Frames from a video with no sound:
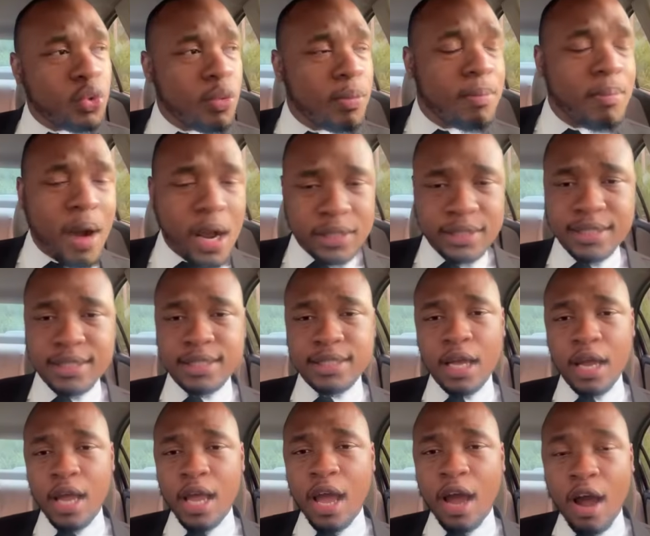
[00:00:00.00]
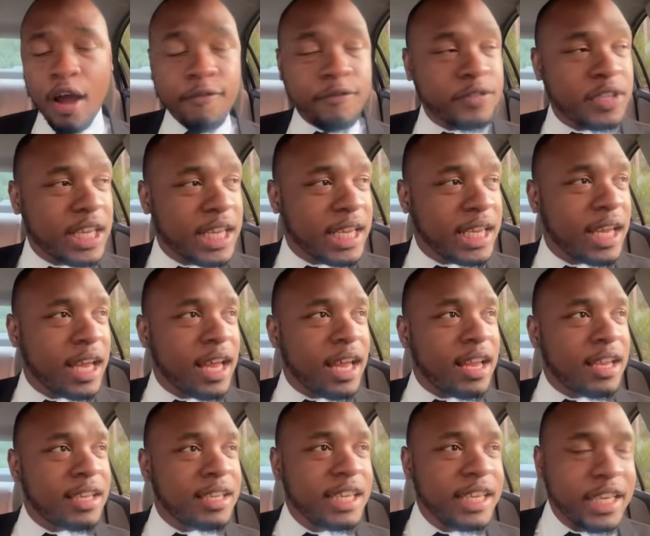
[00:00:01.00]
2 months of the
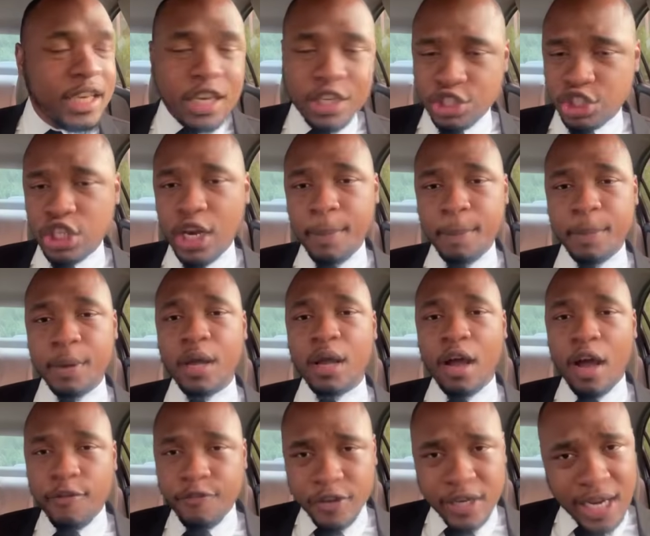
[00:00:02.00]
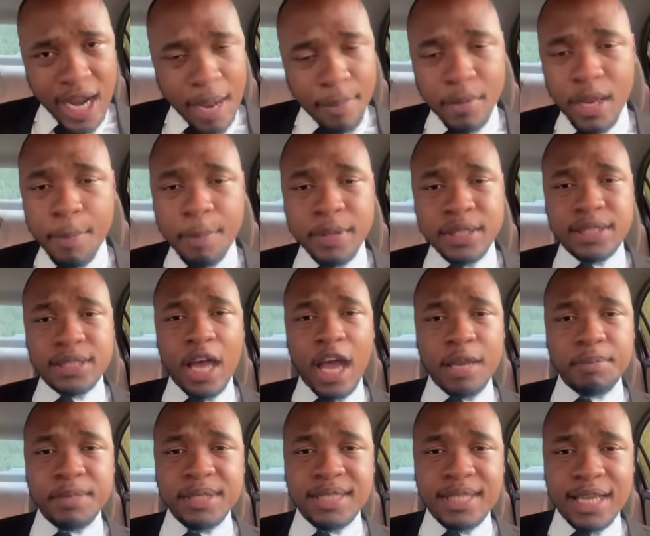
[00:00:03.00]
leadership of Kamala
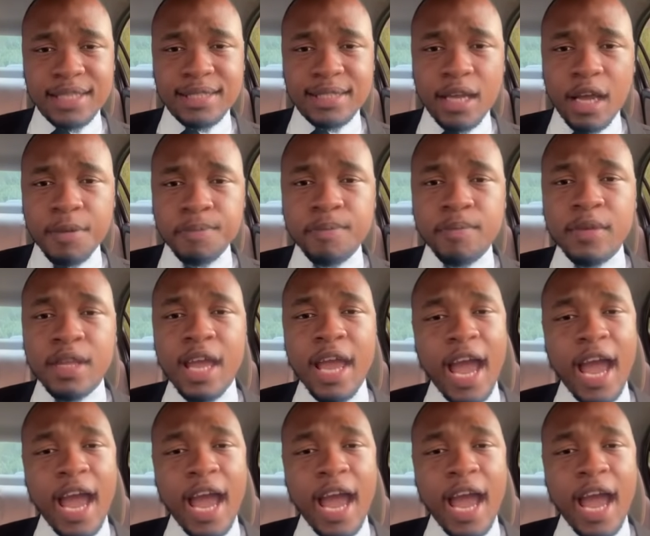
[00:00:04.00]
Persad-Bissessar,